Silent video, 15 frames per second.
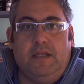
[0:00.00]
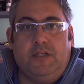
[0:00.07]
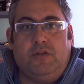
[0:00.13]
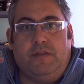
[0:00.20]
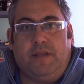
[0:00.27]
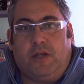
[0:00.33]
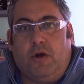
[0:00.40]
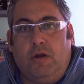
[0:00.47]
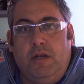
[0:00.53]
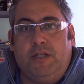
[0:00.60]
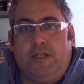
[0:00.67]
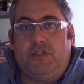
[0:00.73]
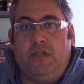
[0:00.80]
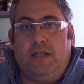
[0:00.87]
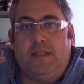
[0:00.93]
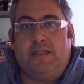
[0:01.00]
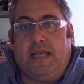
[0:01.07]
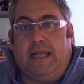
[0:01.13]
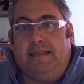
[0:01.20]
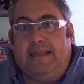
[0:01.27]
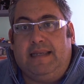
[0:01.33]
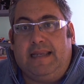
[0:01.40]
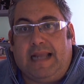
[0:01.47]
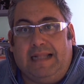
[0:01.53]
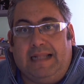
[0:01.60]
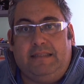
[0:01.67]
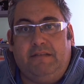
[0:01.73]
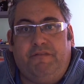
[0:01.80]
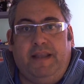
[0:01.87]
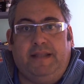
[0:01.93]
So the college students had
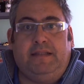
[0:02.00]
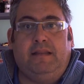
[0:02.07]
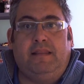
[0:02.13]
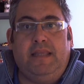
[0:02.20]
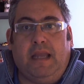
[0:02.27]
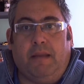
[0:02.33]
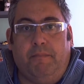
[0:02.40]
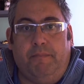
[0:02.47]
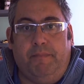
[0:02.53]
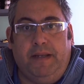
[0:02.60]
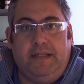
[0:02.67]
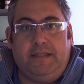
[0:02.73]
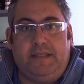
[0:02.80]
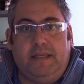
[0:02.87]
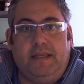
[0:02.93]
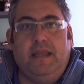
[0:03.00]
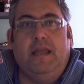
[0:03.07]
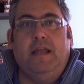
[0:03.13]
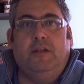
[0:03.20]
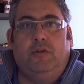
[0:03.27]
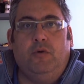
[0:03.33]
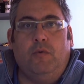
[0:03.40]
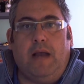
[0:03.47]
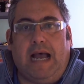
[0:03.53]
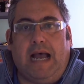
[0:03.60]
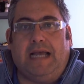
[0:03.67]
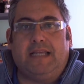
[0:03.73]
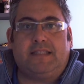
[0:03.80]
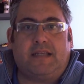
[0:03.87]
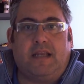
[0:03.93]
cultivated the ability to
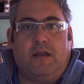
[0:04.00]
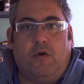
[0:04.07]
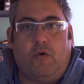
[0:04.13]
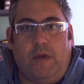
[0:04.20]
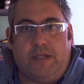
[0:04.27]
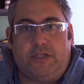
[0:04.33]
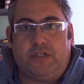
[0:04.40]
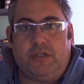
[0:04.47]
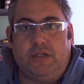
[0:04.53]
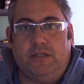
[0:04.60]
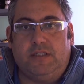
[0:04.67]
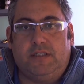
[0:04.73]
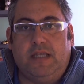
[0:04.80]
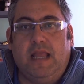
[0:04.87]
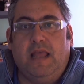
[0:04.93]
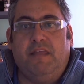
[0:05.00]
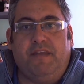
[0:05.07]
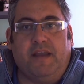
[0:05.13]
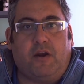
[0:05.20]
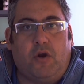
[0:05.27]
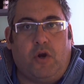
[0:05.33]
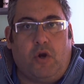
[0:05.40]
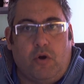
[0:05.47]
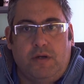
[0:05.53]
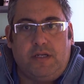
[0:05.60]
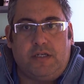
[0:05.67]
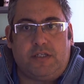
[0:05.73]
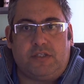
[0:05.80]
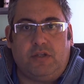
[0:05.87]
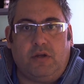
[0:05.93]
ask questions, the
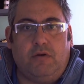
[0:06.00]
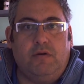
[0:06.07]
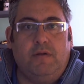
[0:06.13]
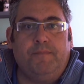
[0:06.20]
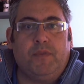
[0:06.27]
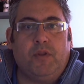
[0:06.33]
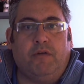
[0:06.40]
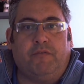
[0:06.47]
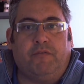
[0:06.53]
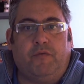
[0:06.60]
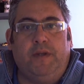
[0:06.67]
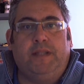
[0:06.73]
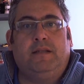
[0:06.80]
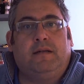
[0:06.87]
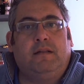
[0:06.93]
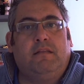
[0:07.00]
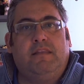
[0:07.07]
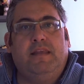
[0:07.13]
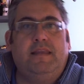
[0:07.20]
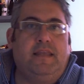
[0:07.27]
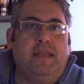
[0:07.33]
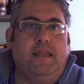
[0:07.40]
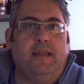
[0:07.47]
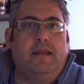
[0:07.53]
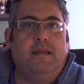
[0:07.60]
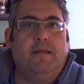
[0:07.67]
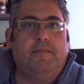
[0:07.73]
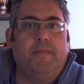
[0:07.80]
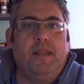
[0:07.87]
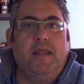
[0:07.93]
cornerstone of critical thinking.
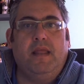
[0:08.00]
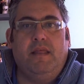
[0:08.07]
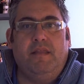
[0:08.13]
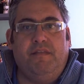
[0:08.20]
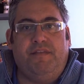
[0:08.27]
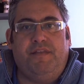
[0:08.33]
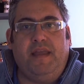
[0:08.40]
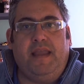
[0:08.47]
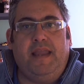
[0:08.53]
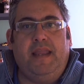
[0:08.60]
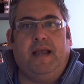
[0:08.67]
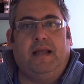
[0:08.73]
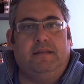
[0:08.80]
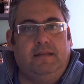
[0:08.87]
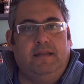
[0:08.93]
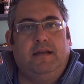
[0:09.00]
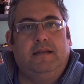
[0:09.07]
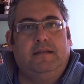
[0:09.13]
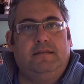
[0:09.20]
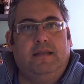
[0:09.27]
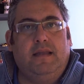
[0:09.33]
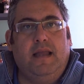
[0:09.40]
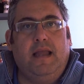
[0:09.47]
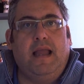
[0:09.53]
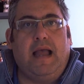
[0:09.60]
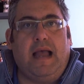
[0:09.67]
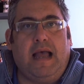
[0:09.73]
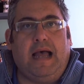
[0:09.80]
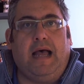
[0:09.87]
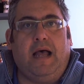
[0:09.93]
They had learned
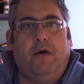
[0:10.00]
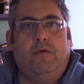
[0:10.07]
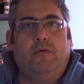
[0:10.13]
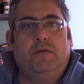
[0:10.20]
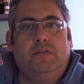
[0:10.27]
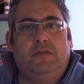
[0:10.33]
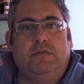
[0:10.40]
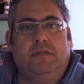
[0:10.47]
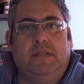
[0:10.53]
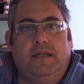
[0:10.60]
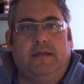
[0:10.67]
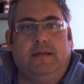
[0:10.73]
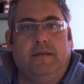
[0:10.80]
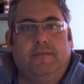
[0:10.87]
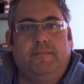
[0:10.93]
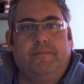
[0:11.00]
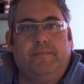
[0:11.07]
how to learn.